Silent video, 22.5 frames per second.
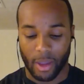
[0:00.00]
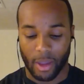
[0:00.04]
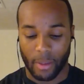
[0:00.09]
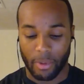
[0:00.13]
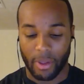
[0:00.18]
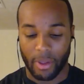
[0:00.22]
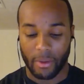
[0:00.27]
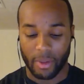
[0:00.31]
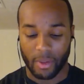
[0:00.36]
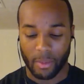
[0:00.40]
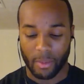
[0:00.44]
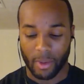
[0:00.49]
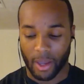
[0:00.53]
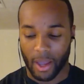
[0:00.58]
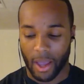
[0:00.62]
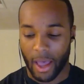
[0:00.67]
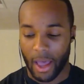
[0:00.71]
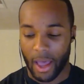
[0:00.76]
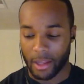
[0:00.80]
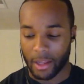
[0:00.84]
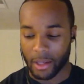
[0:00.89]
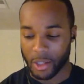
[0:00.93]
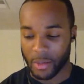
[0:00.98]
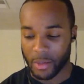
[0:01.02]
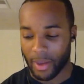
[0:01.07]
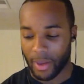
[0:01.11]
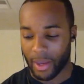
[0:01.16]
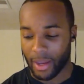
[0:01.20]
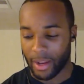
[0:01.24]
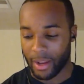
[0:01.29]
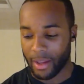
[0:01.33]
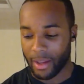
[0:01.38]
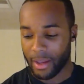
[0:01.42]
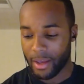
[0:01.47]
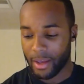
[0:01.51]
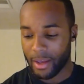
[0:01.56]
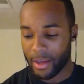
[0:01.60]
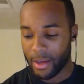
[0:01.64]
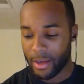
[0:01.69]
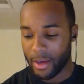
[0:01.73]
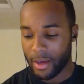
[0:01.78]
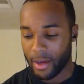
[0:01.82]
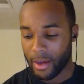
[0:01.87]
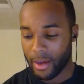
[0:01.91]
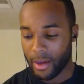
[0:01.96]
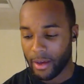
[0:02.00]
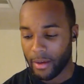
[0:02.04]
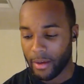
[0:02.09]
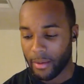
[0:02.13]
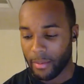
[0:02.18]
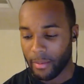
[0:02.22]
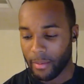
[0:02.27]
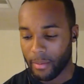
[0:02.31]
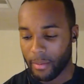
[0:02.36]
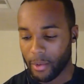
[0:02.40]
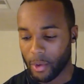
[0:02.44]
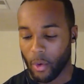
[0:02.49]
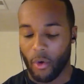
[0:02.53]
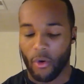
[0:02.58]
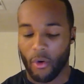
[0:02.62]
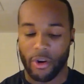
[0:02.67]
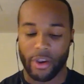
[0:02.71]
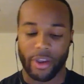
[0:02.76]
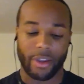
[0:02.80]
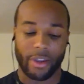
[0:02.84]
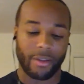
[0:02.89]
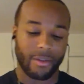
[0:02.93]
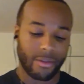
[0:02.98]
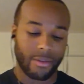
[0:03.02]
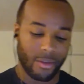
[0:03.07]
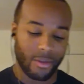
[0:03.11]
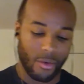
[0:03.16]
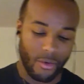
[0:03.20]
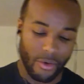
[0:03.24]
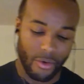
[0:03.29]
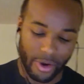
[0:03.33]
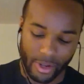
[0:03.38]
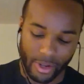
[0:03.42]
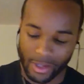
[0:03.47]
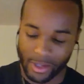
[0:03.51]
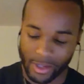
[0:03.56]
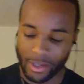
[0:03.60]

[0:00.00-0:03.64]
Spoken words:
I played with him in college, man. Dorian Lee.